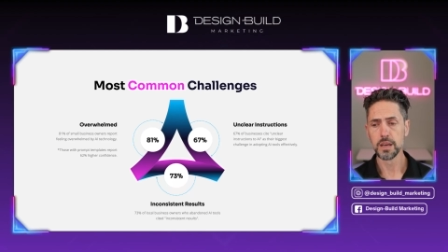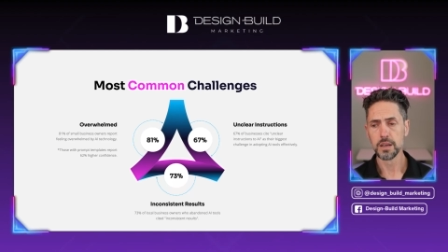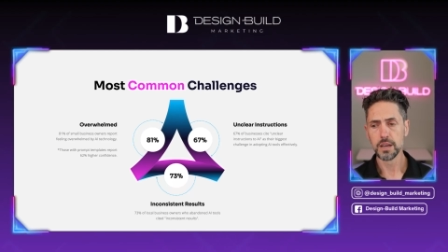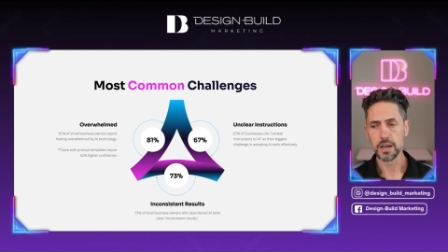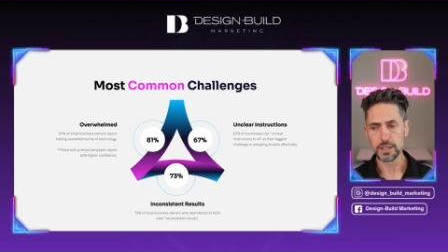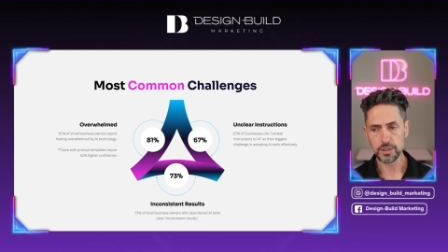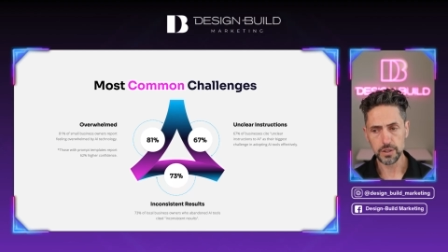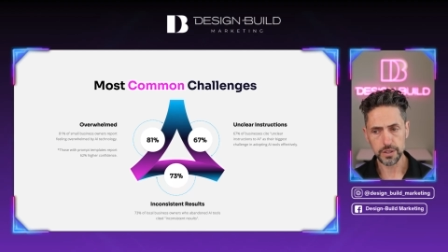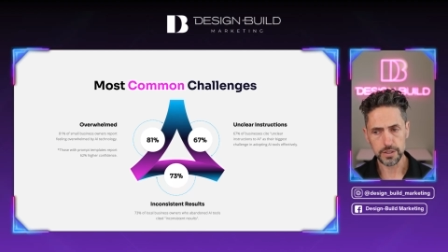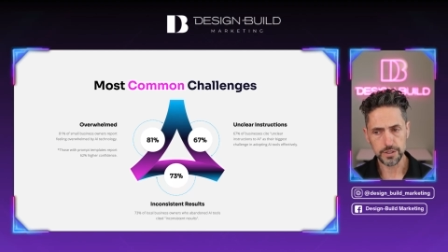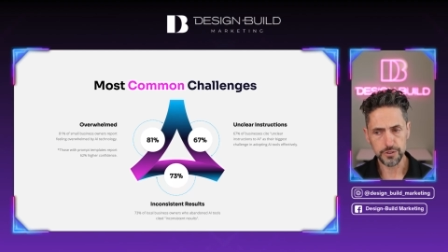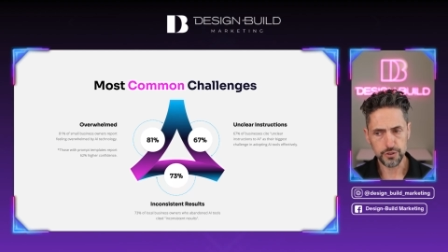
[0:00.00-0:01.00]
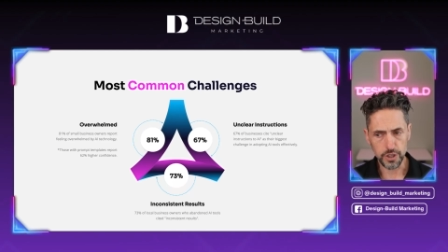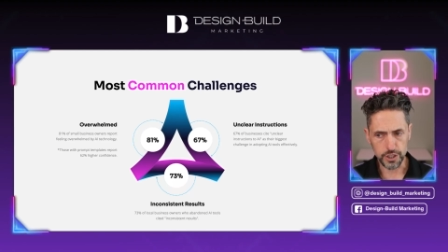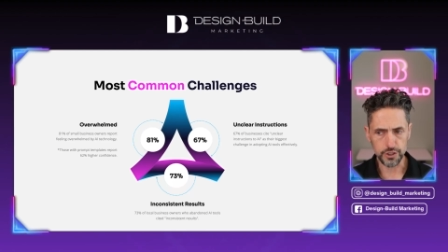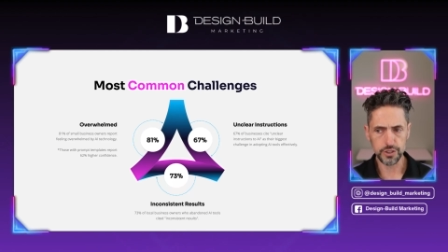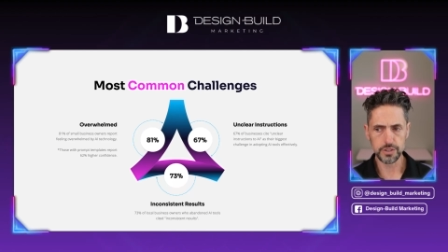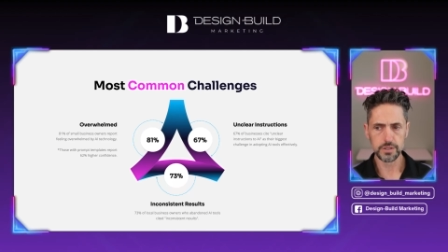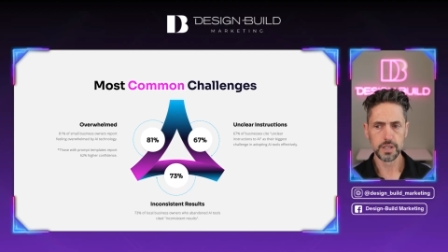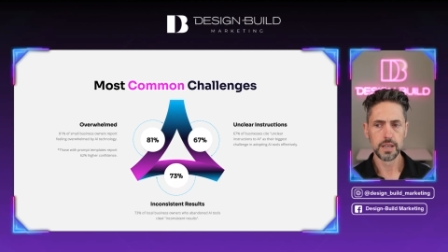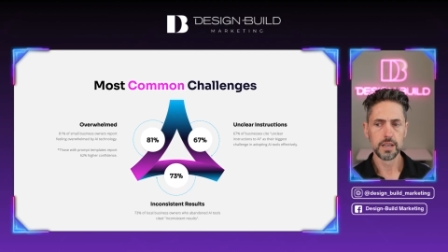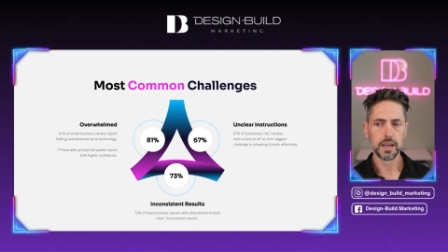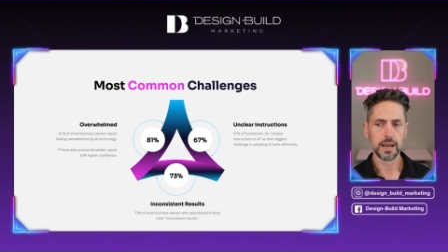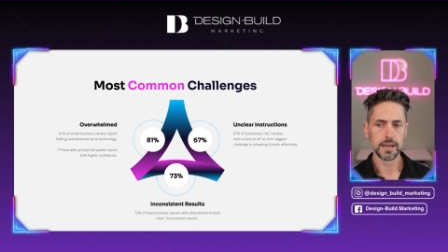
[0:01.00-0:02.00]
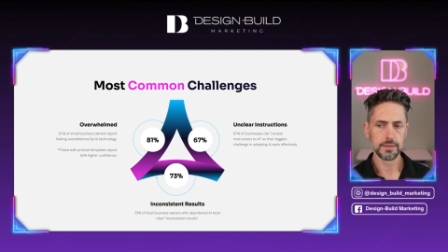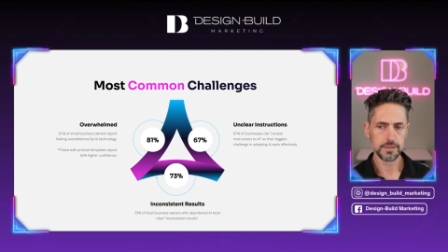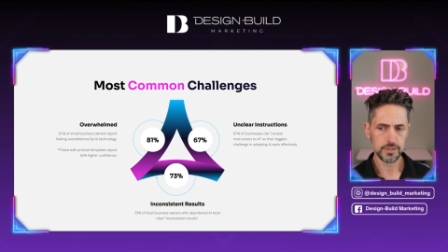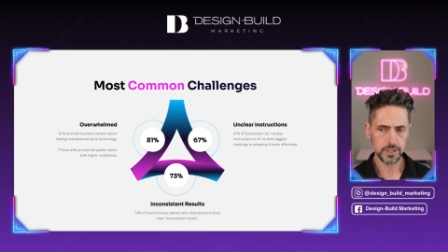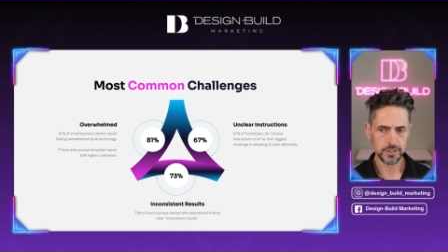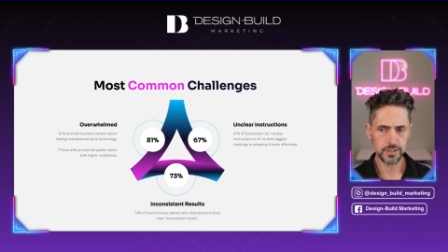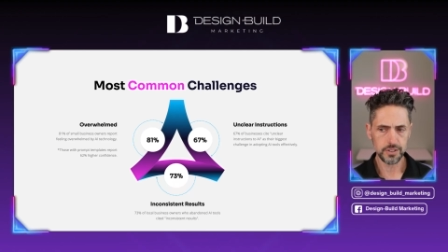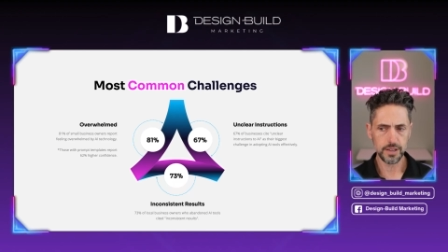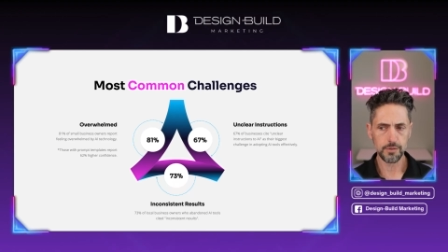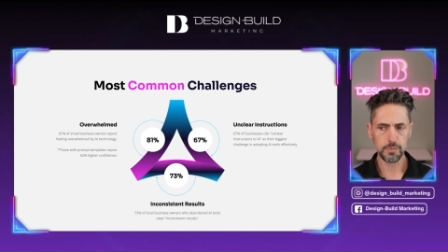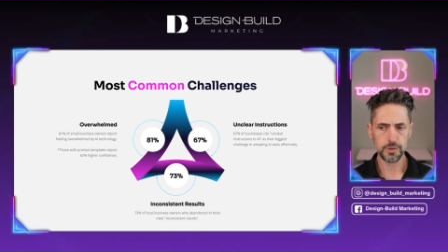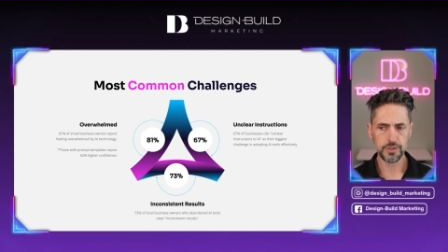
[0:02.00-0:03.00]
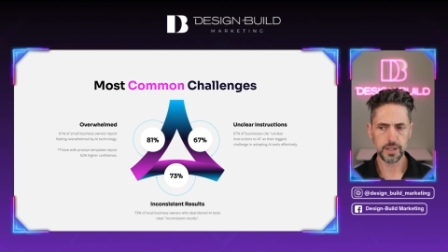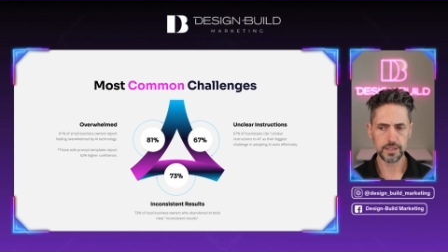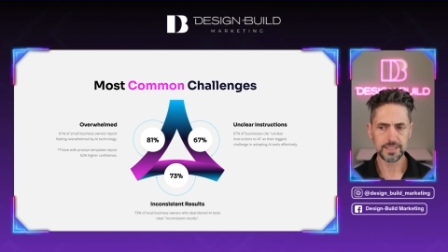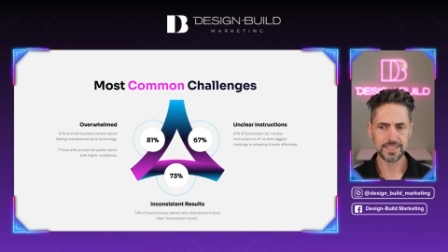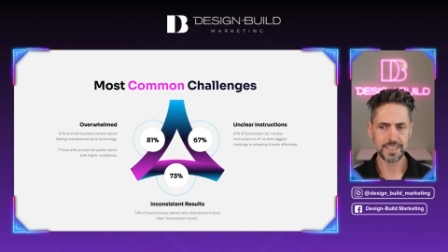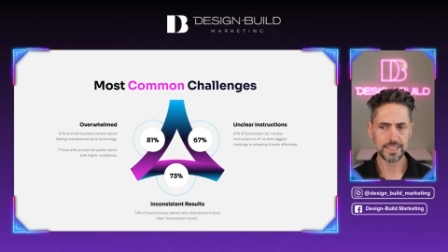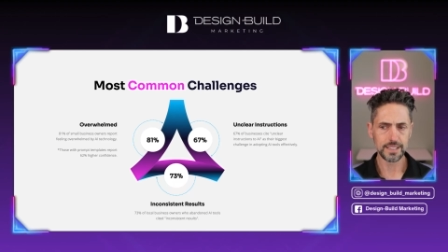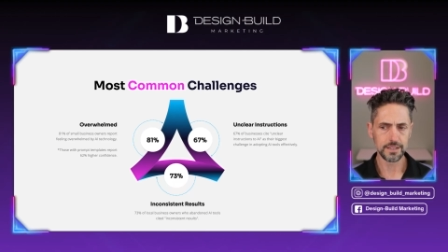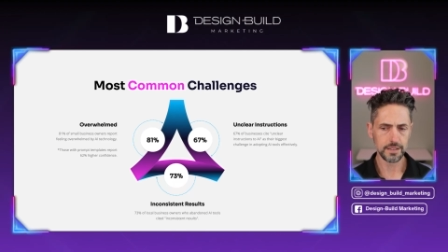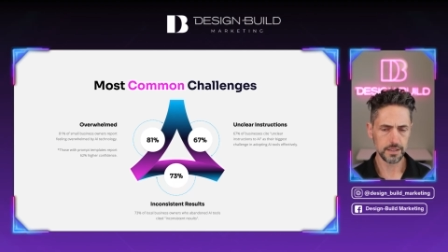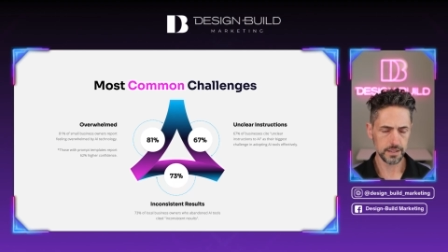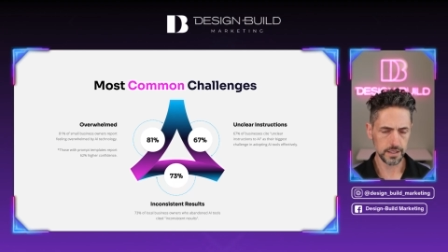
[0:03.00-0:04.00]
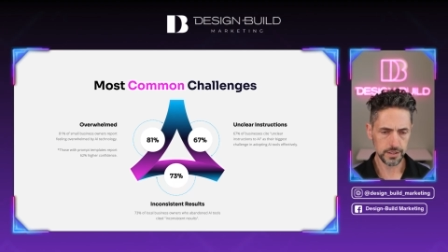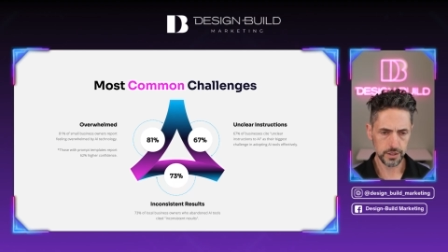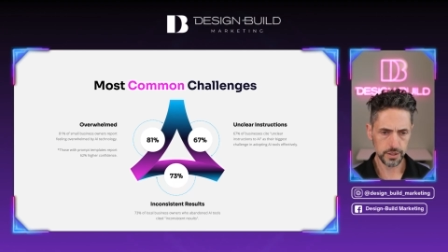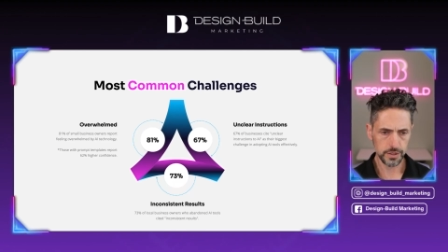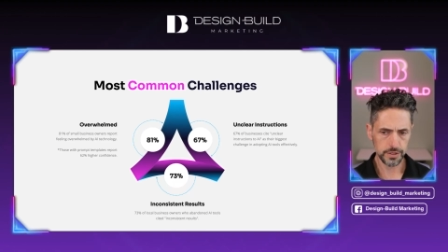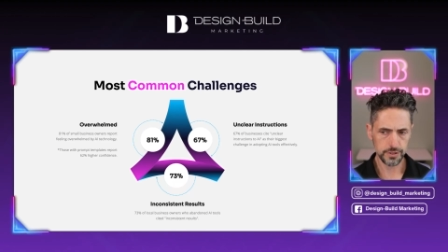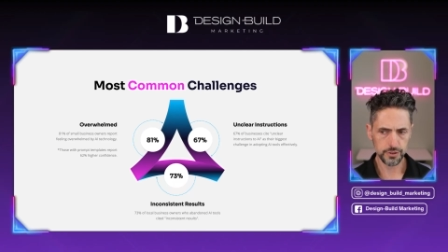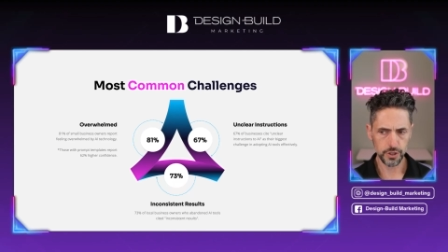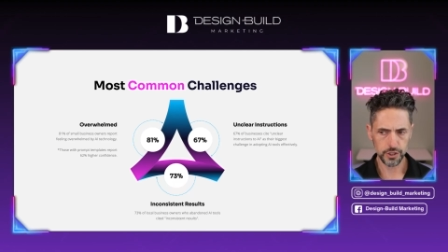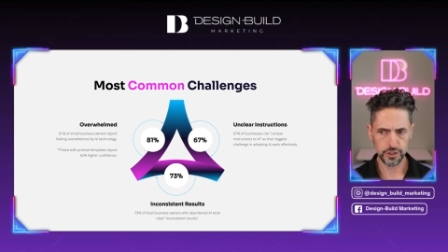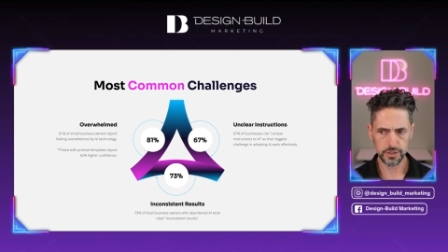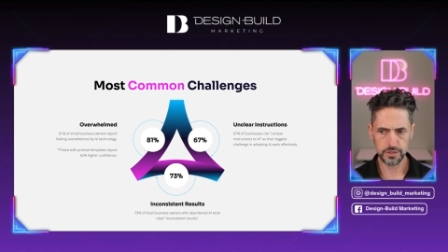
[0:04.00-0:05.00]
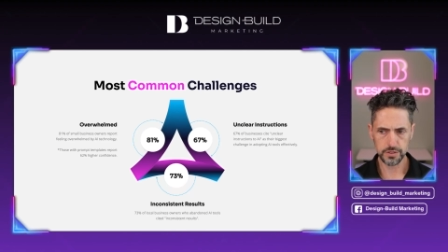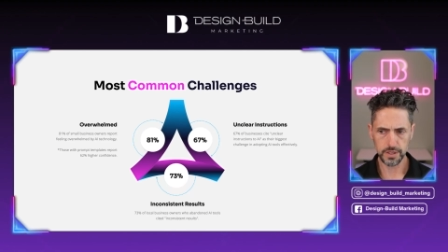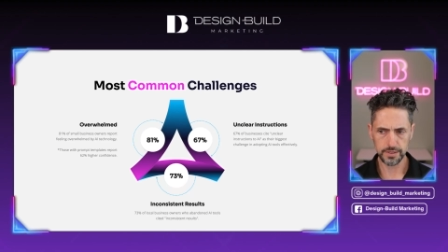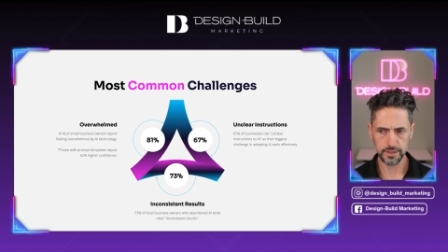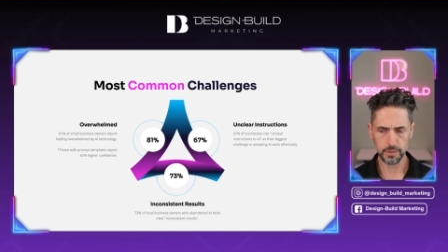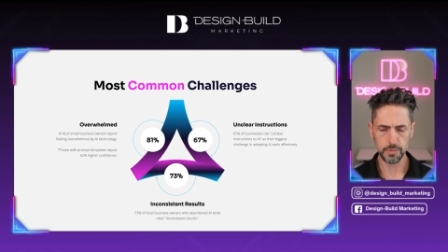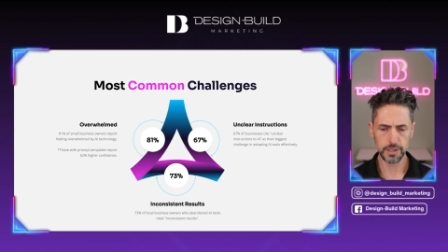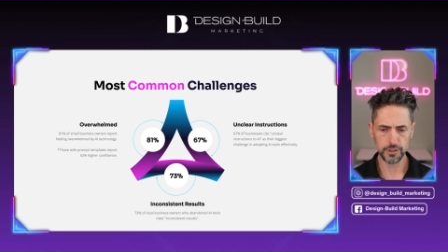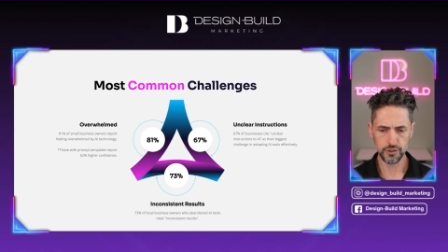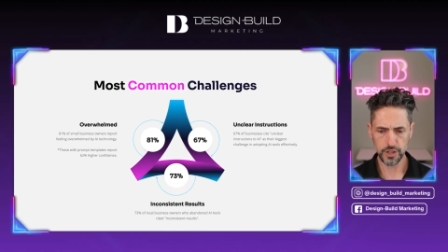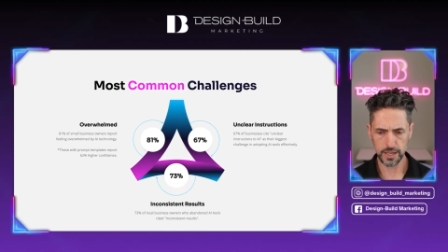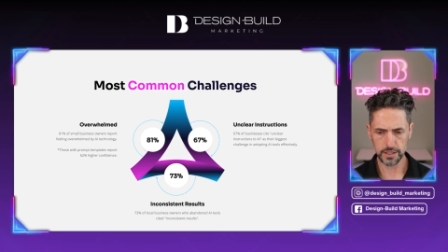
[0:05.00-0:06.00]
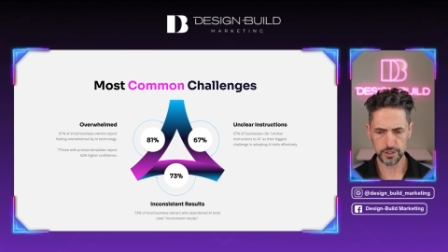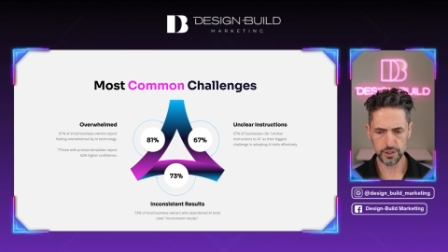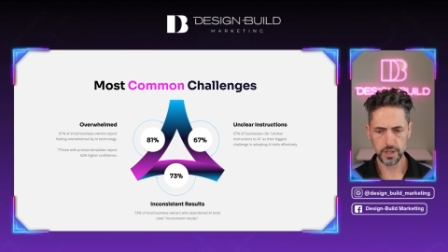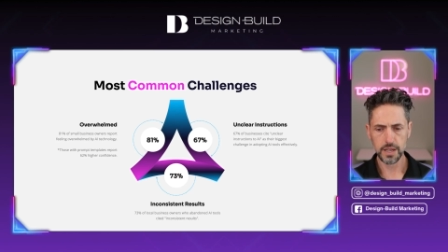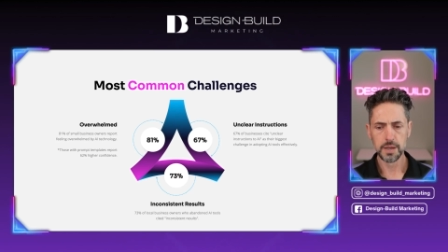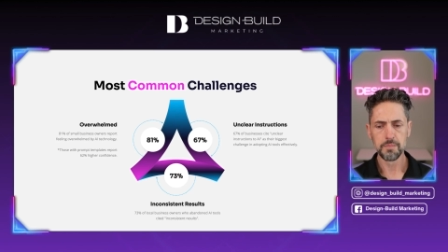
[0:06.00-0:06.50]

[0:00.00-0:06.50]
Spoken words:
Unclear instructions, 67% cite unclear instructions as their biggest challenge.